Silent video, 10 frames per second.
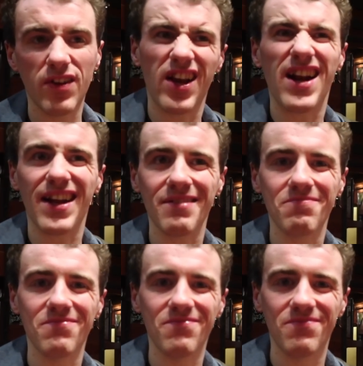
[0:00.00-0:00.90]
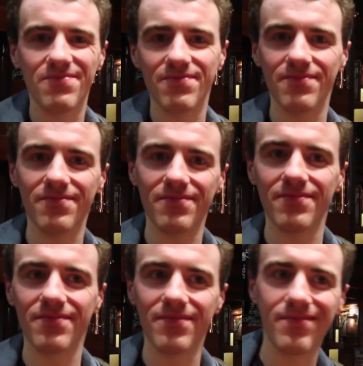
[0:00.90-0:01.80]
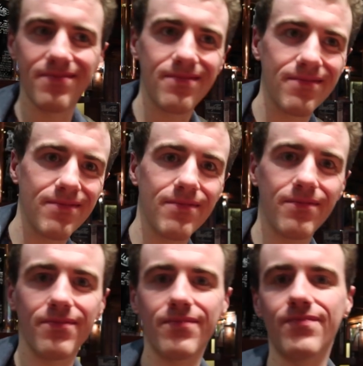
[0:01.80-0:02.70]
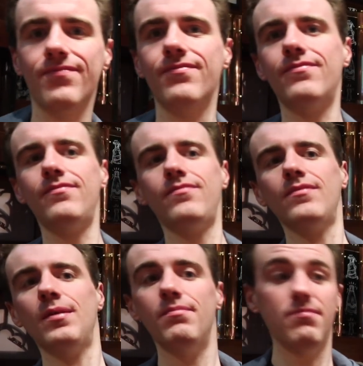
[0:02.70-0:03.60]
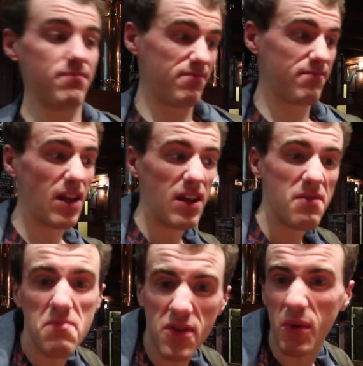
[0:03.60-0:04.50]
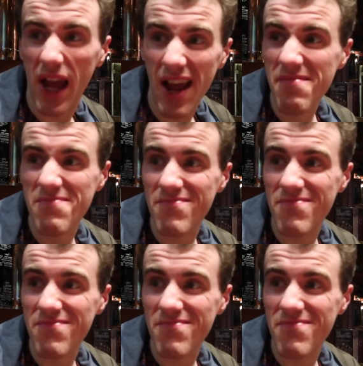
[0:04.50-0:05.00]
What's Heineken? What's that mean? 10 out of 10? It's okay.